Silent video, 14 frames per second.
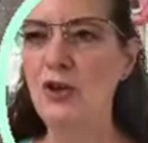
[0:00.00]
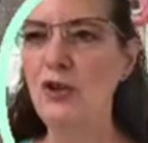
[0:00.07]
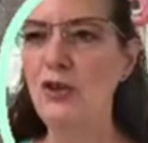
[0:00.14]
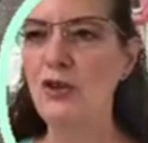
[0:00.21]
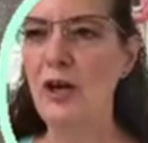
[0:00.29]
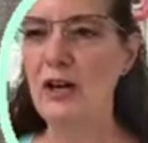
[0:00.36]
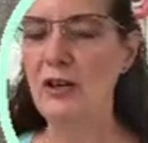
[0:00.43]

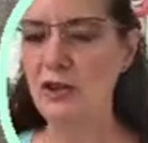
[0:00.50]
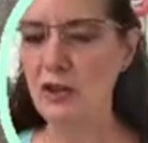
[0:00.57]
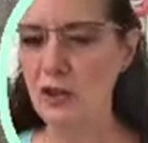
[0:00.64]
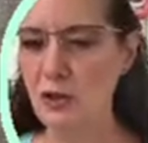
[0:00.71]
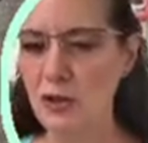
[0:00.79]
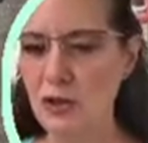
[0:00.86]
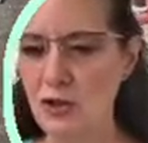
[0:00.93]
you how to
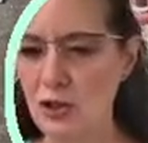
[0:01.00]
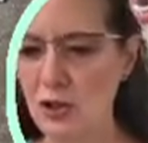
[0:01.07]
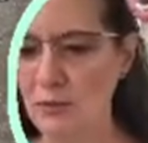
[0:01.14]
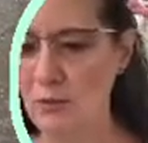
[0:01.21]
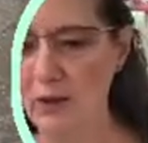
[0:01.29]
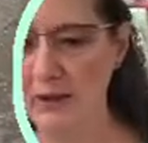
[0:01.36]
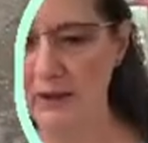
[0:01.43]
use a
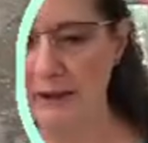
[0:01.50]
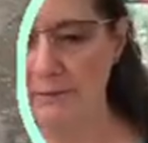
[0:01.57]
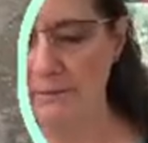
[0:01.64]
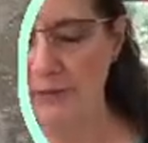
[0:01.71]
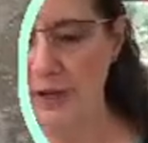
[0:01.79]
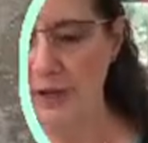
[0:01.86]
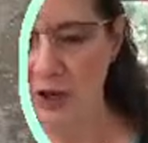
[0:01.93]
shim with it.
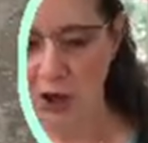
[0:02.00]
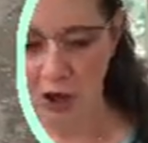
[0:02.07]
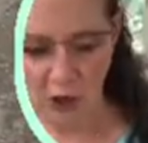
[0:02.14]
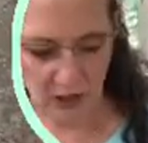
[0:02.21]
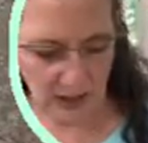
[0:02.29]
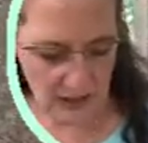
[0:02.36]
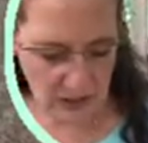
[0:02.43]
All
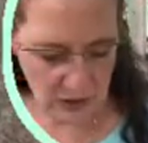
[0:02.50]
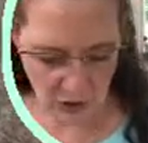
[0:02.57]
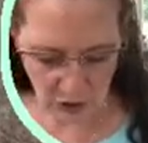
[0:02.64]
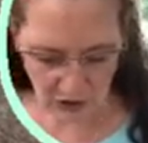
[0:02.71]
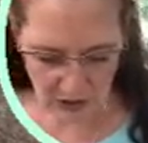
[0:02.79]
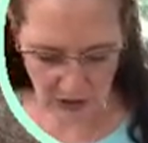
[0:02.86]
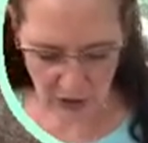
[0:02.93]
right, so
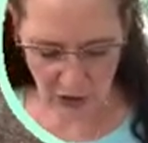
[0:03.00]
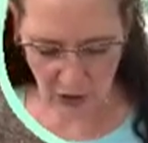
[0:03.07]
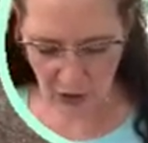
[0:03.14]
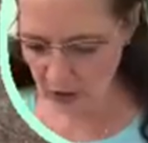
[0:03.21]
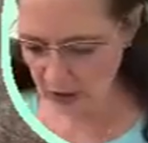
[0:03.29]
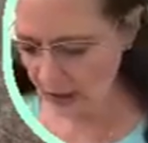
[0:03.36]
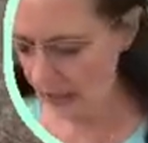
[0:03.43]
let's
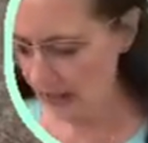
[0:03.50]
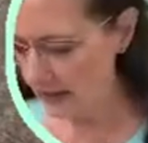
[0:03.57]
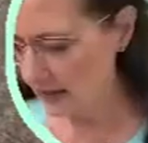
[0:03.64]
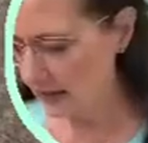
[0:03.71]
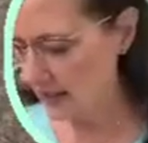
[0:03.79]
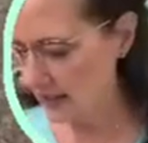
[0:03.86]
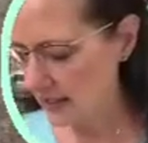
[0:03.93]
look at
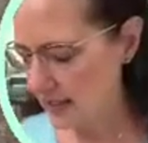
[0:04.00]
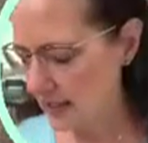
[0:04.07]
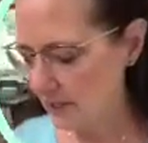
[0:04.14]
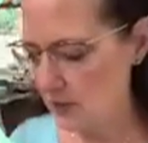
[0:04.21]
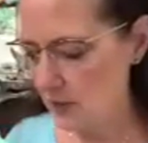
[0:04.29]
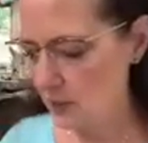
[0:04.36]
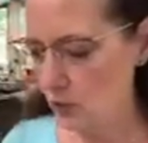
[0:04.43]
the
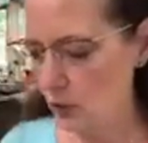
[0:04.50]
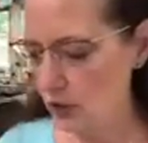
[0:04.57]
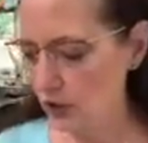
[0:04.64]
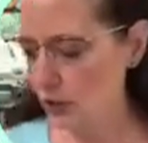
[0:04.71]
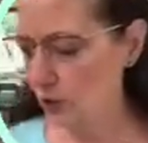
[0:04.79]
steps, and we're going to